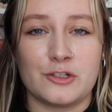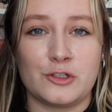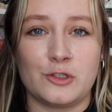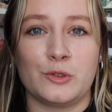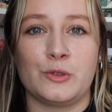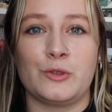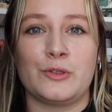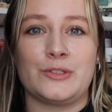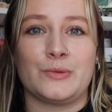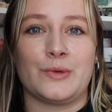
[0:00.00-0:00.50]

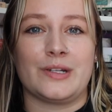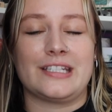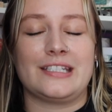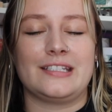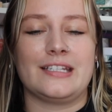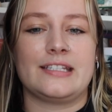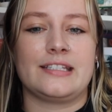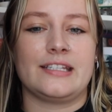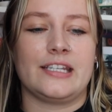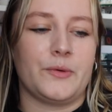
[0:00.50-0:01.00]
Jules wants
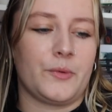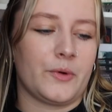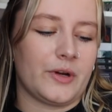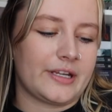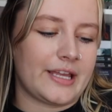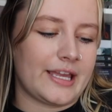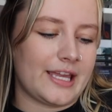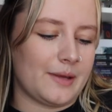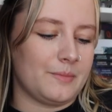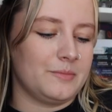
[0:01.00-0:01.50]
to see where
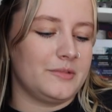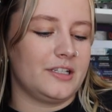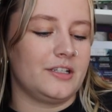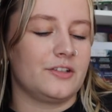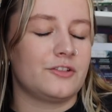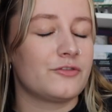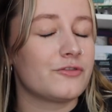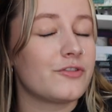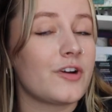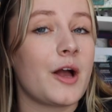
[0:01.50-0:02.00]
Camden
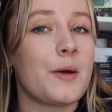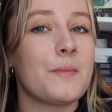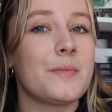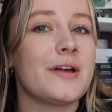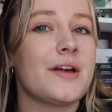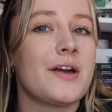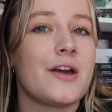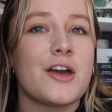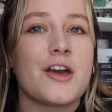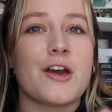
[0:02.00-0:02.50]
is from.